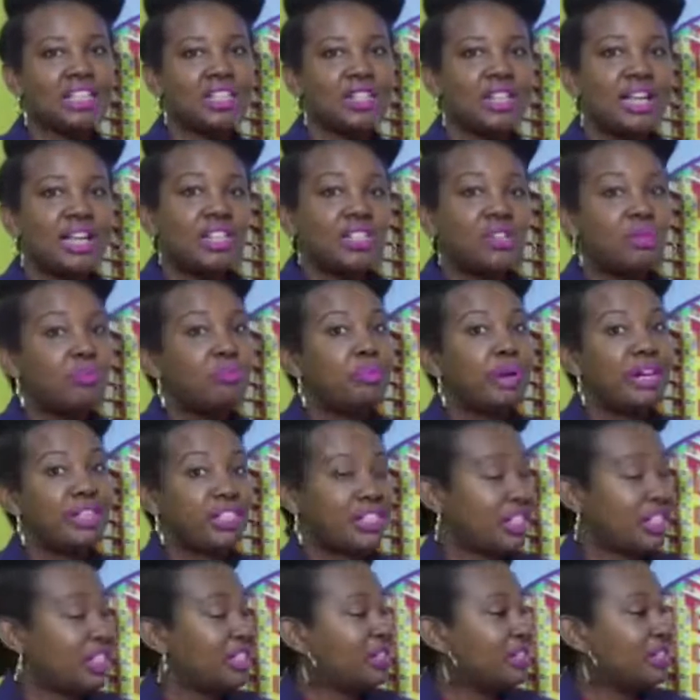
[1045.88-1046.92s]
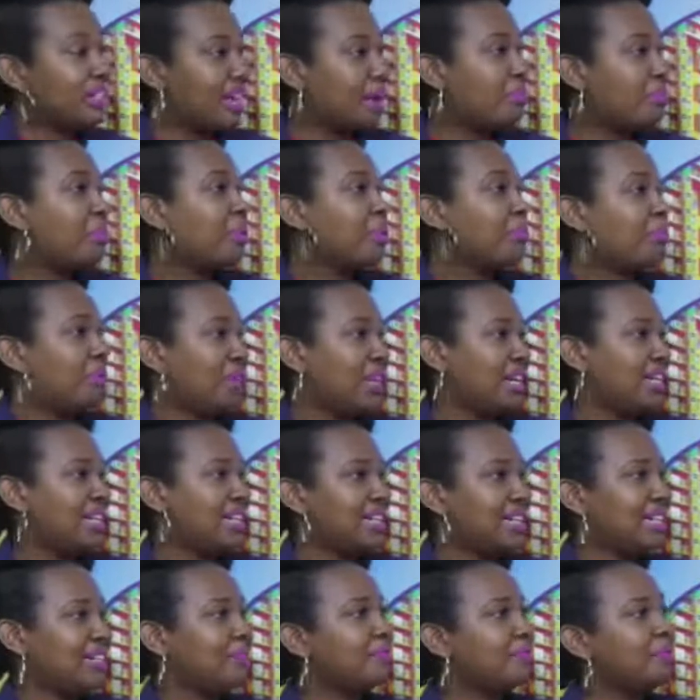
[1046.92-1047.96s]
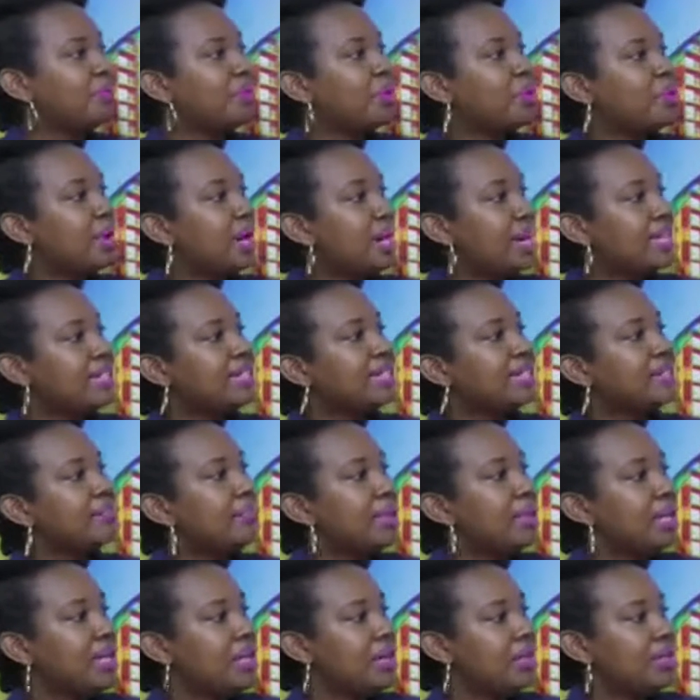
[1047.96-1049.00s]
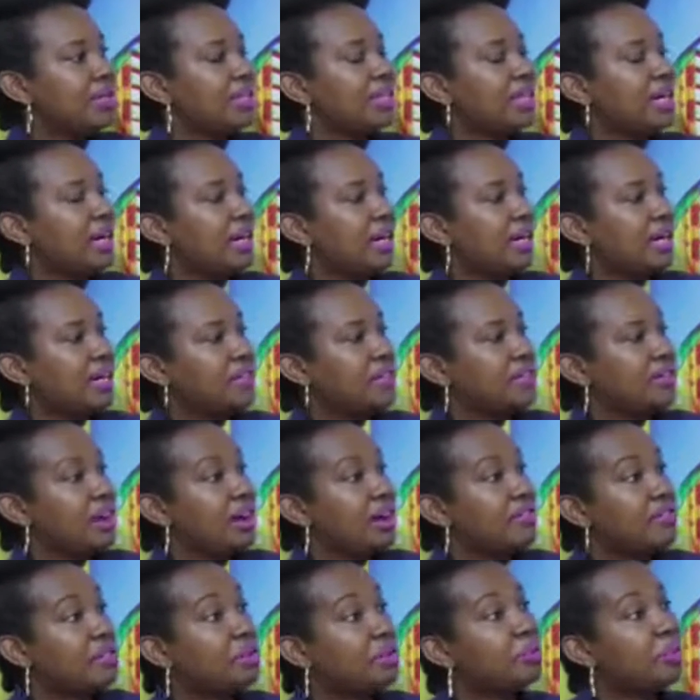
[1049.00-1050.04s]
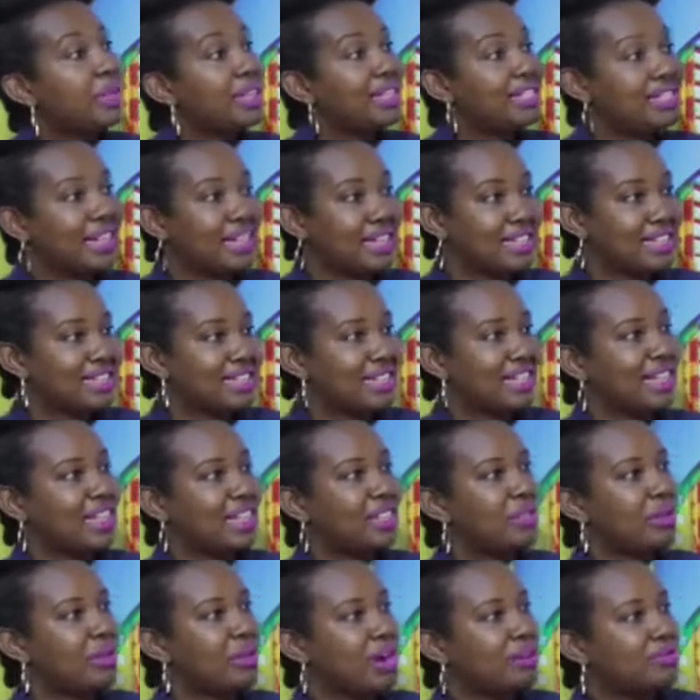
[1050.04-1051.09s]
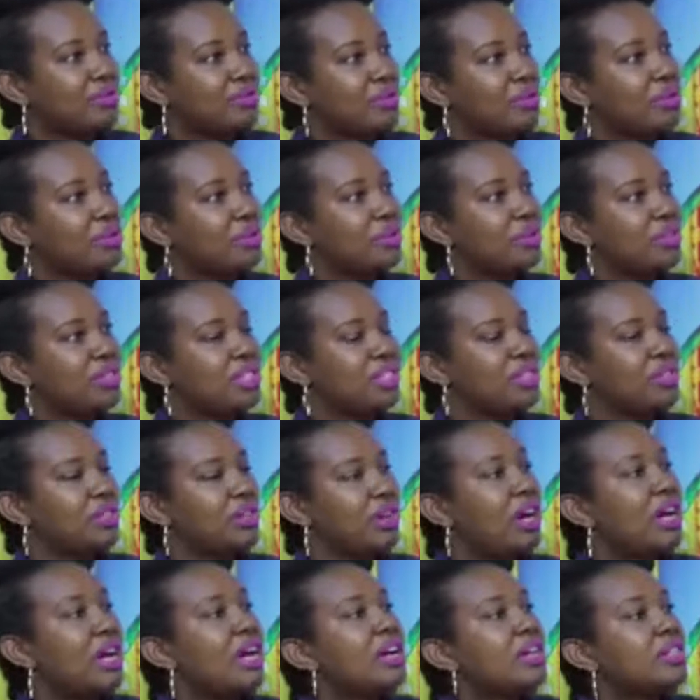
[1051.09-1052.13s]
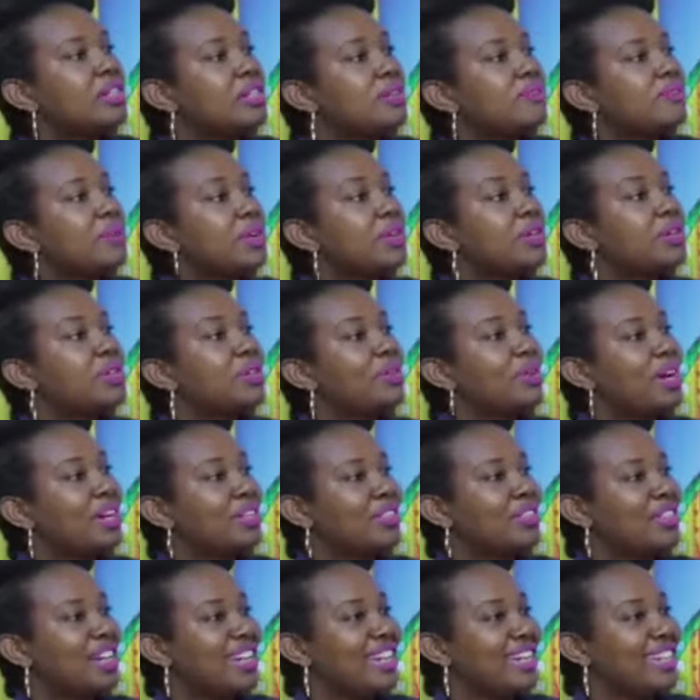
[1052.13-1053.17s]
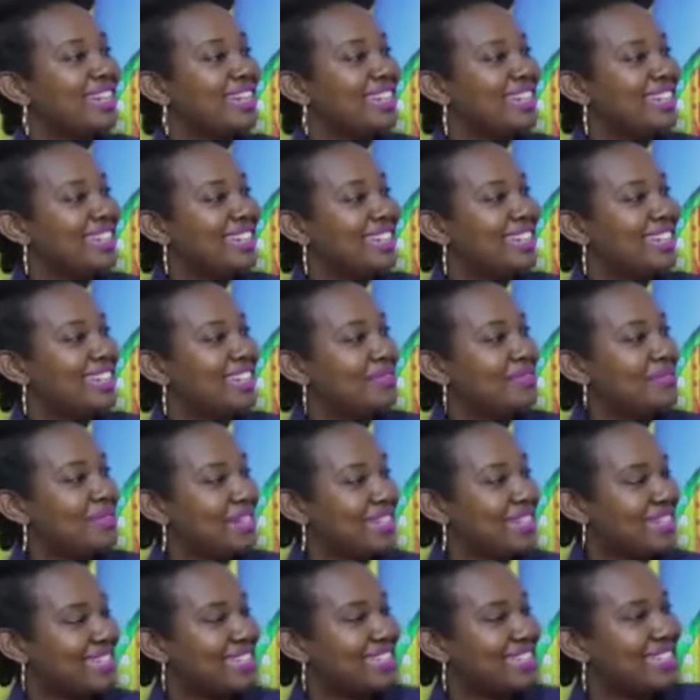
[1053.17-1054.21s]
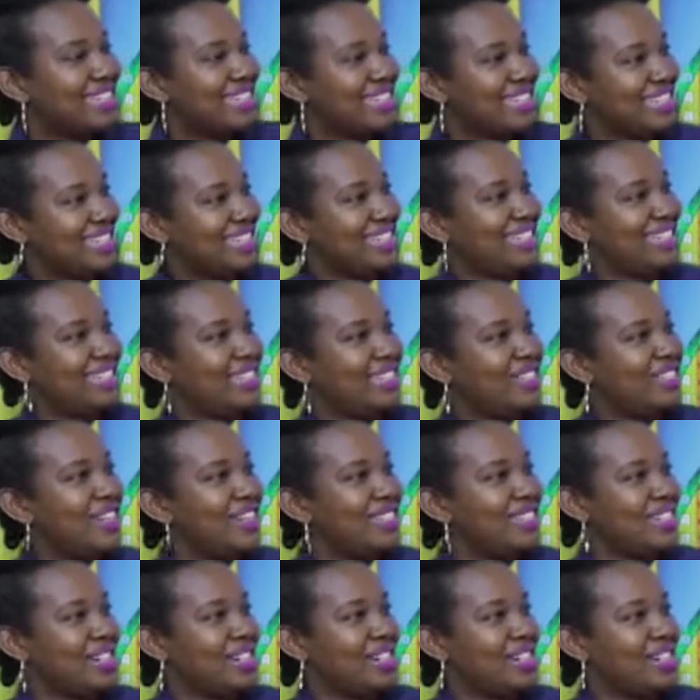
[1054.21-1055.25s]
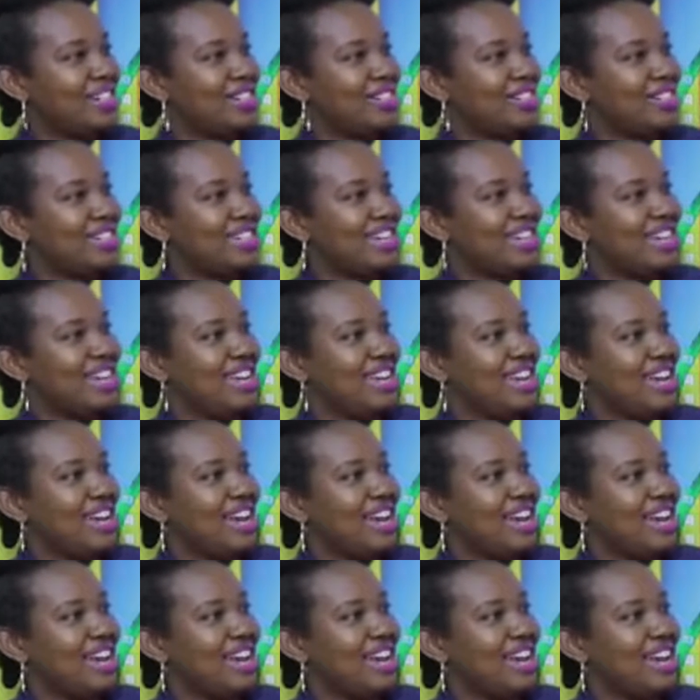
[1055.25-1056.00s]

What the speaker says: so that you budget appropriately. 180 million, you have to pay taxes, you have to do this. So for you to actually finish this transaction